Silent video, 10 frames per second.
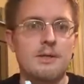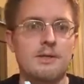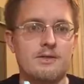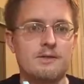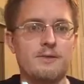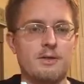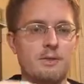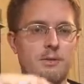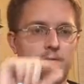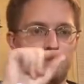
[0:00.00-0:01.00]
Because I feel like we
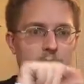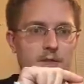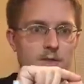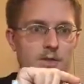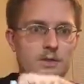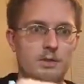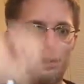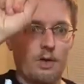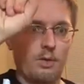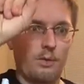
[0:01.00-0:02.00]
went from here
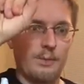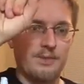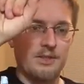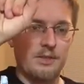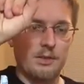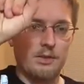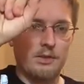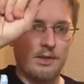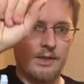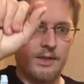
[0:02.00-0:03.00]
all the way up to here,
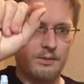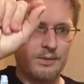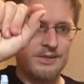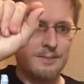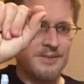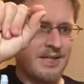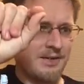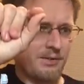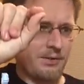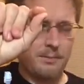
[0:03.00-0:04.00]
and then now we dipped
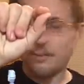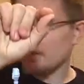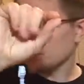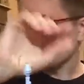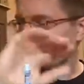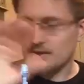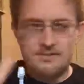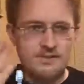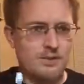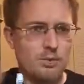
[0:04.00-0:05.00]
down a little bit.
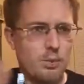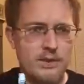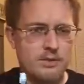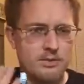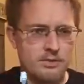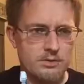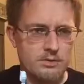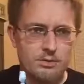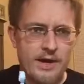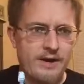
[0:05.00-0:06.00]
It's like a
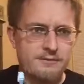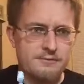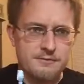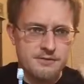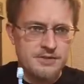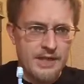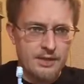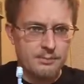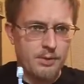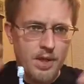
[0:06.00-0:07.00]
weird graph
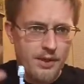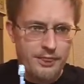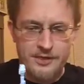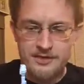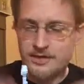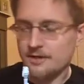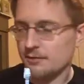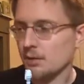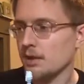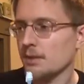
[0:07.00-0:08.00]
scatter plot thing that I
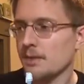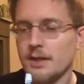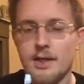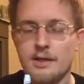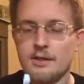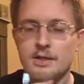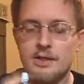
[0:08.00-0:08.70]
have going on in my head.